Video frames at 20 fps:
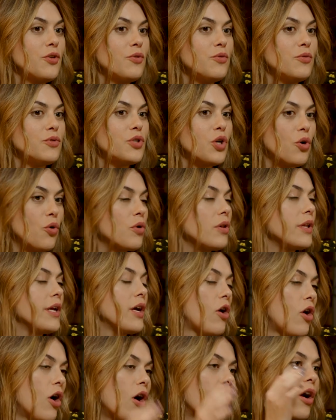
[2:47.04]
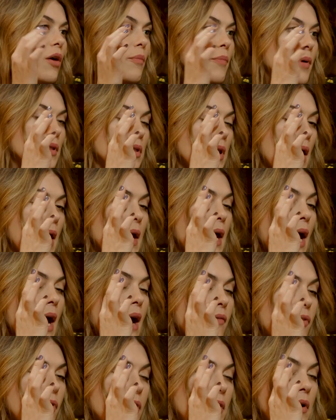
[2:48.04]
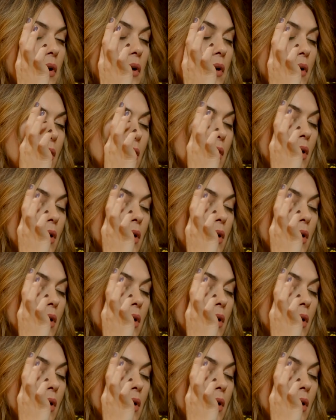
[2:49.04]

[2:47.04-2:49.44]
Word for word: you to whatever totally it is. Are, but like haven't.